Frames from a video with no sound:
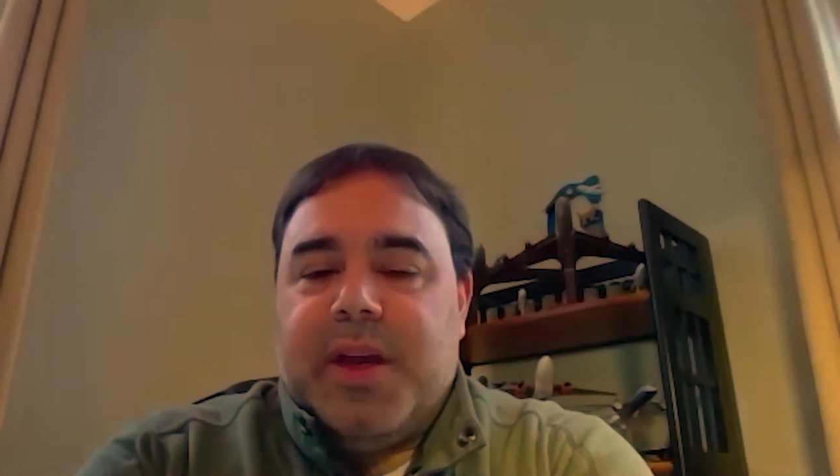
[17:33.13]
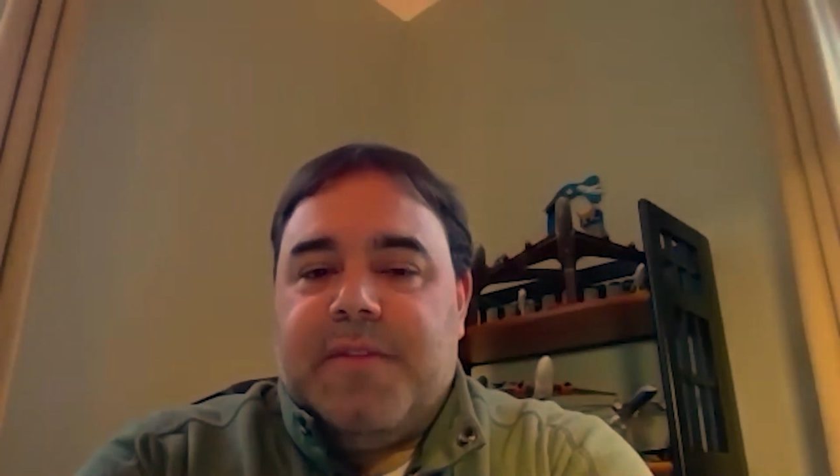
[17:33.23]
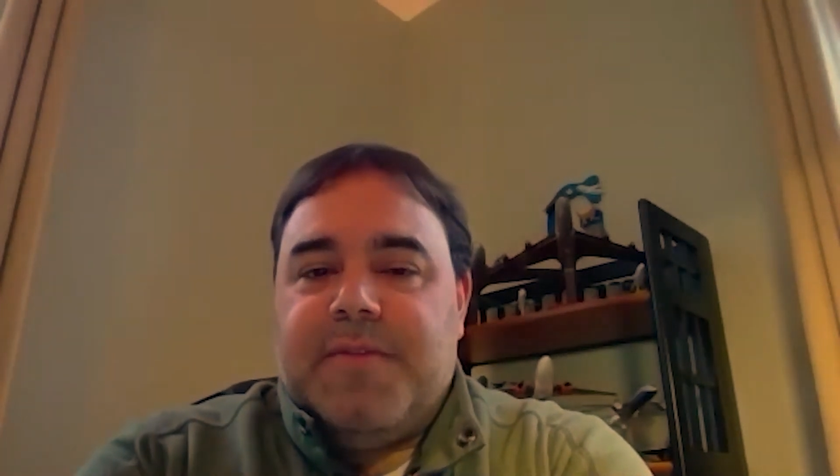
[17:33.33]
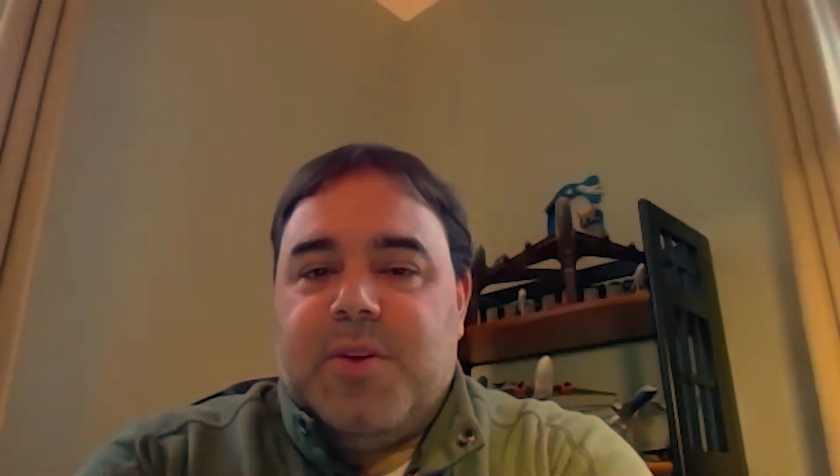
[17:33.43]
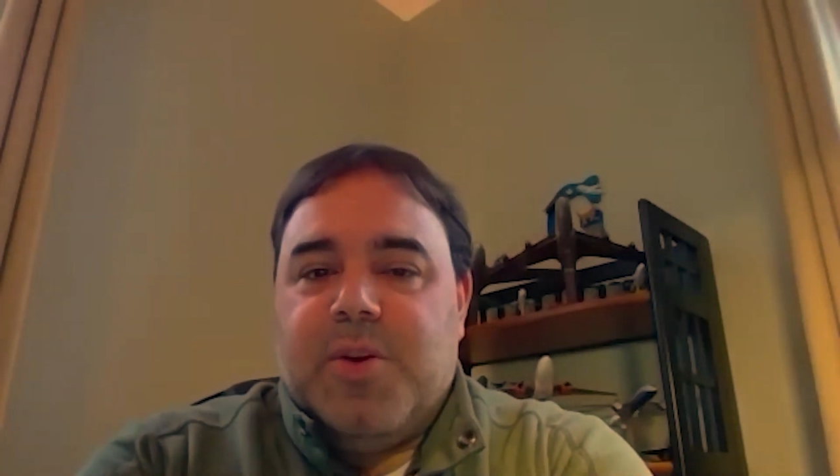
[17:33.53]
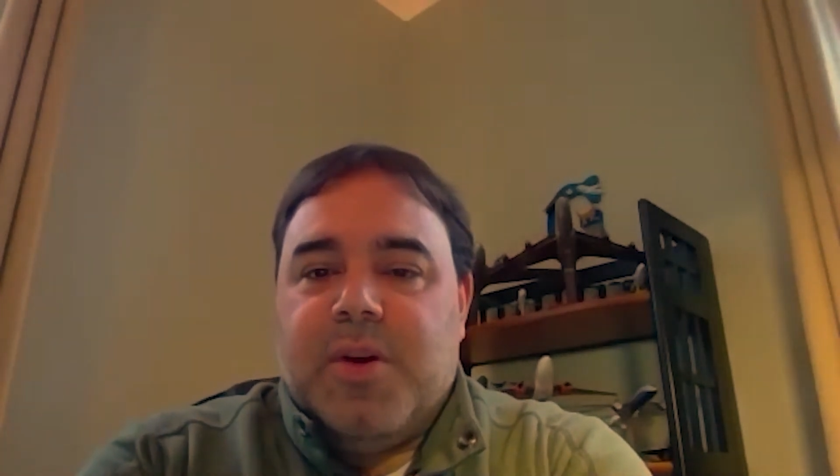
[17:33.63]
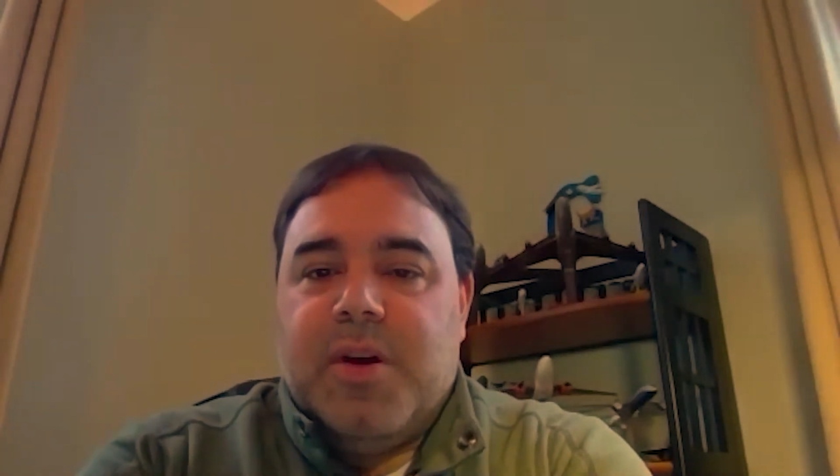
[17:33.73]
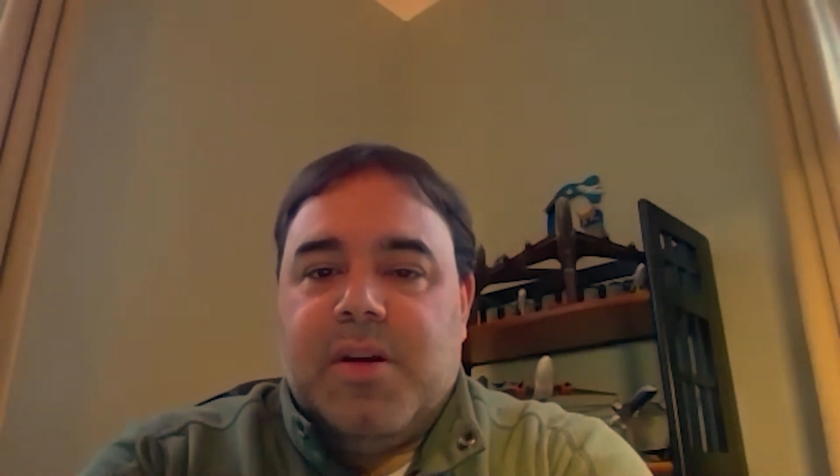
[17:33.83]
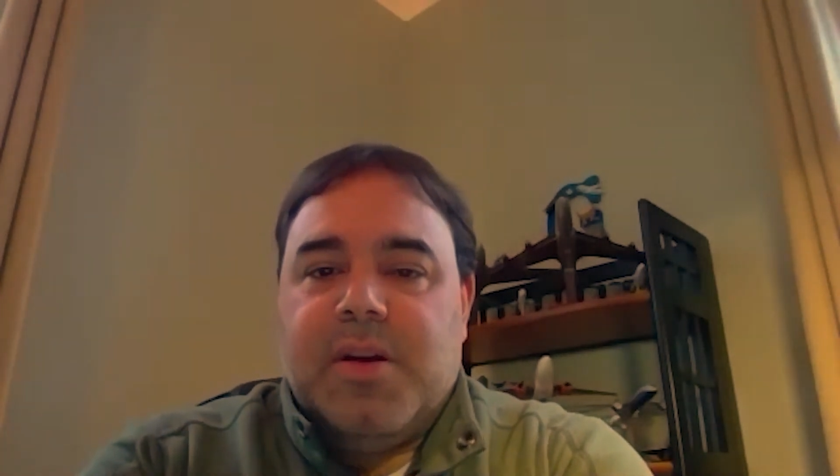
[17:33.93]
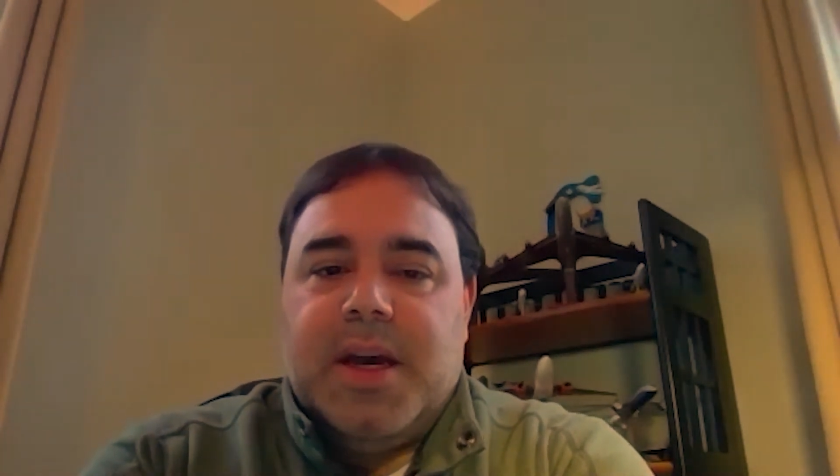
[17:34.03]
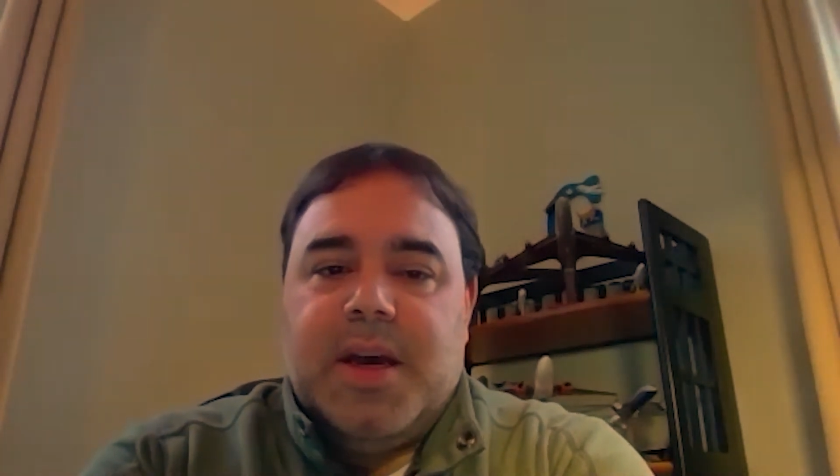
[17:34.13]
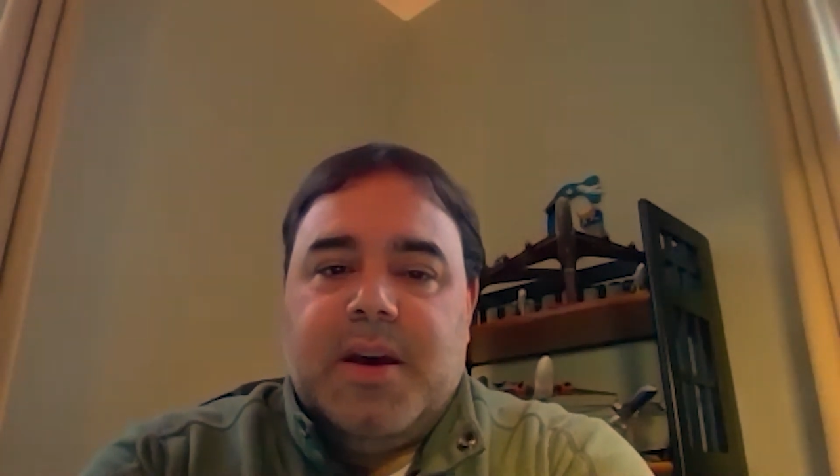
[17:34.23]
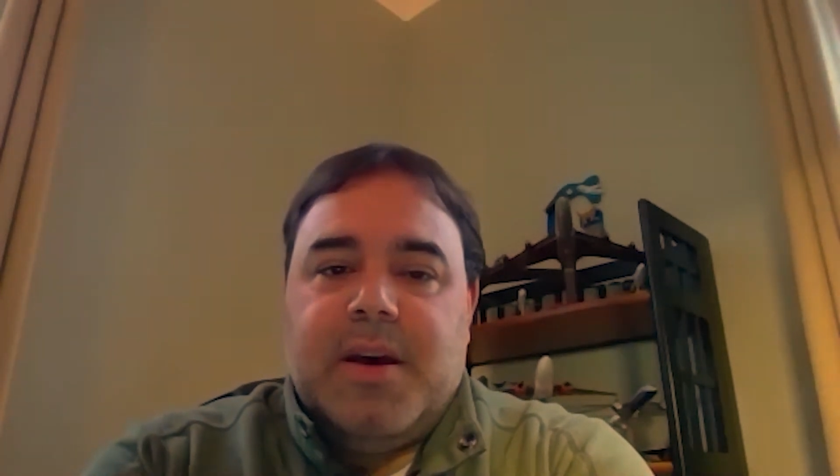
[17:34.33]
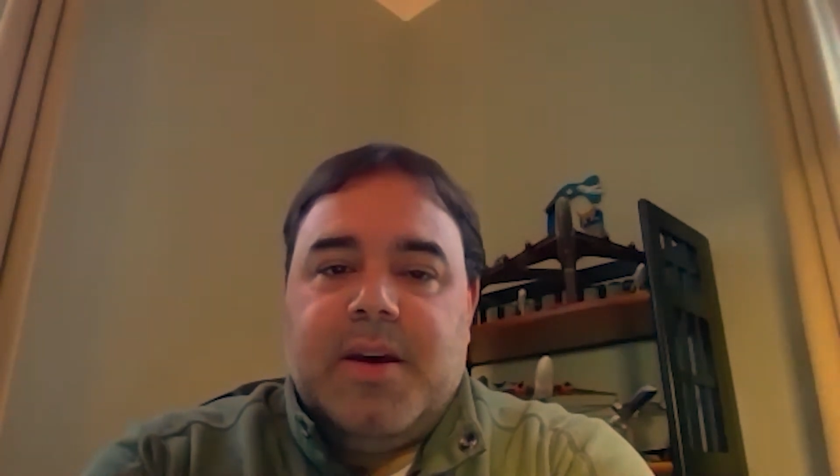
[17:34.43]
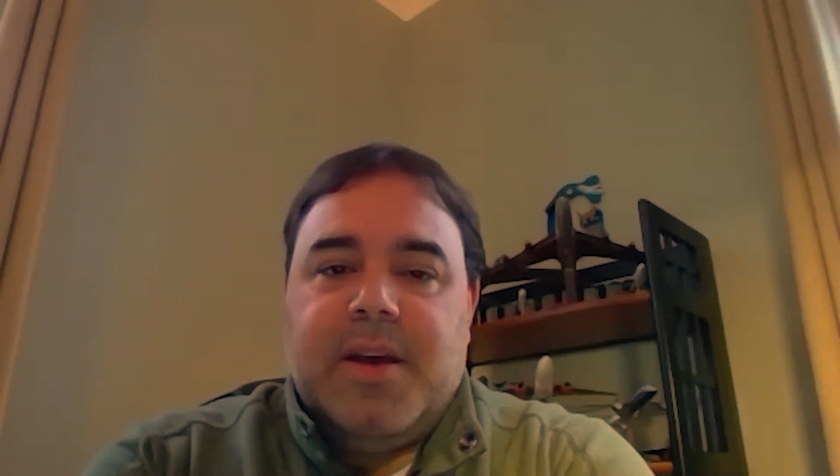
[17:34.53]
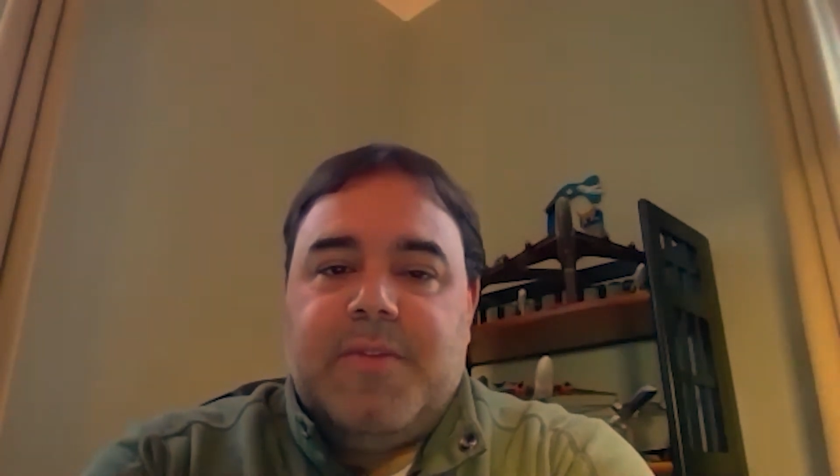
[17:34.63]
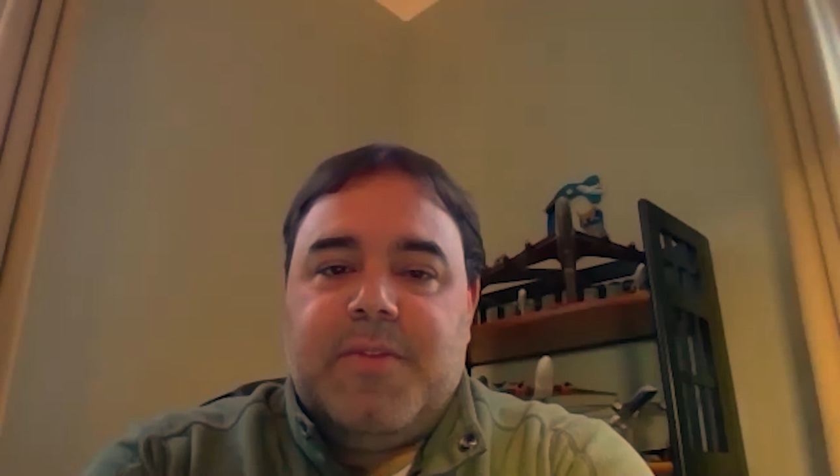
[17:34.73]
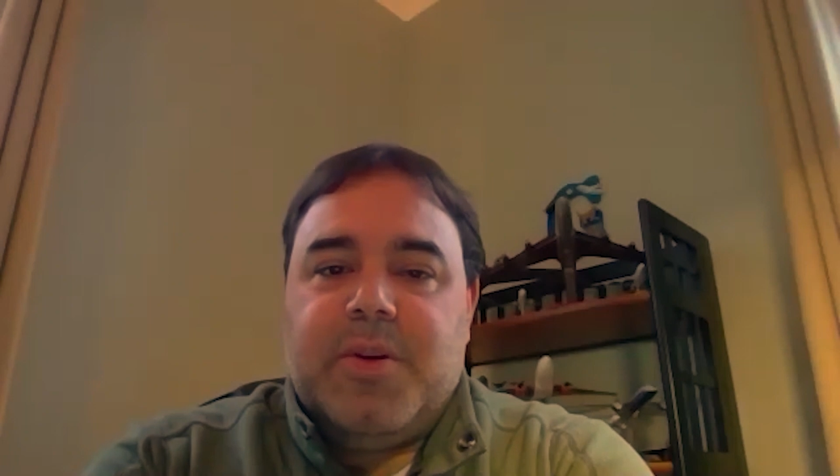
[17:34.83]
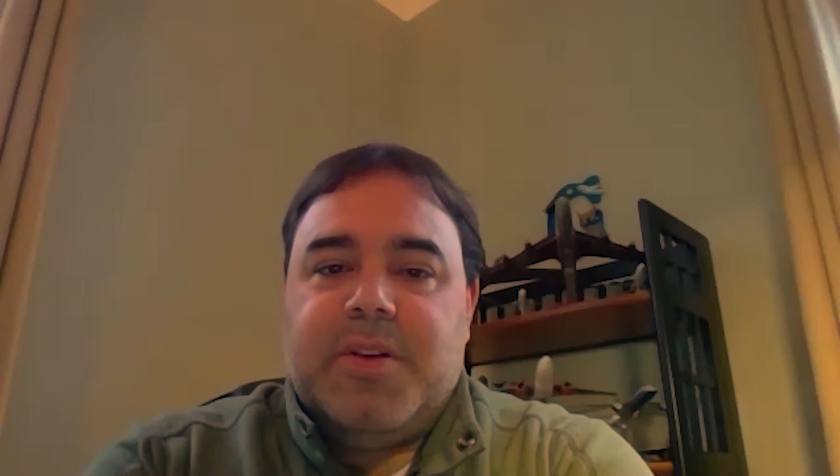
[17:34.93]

if you're in